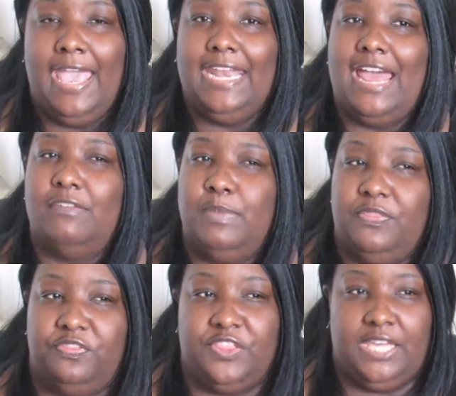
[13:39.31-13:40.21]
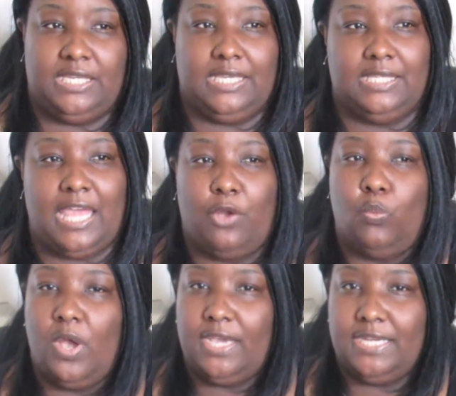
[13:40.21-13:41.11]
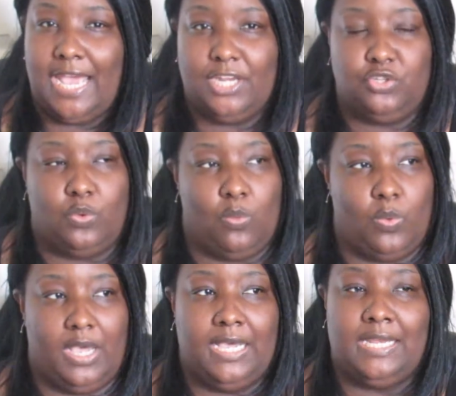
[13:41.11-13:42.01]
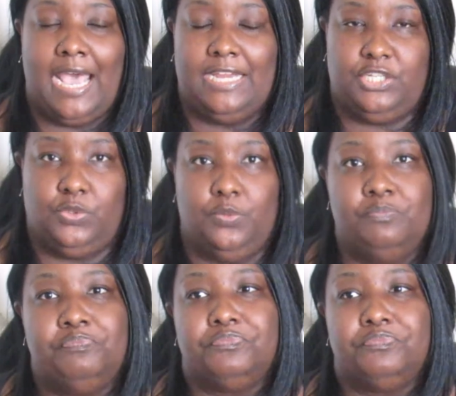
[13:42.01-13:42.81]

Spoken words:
And I've been thinking, like, what could I do and what could I do?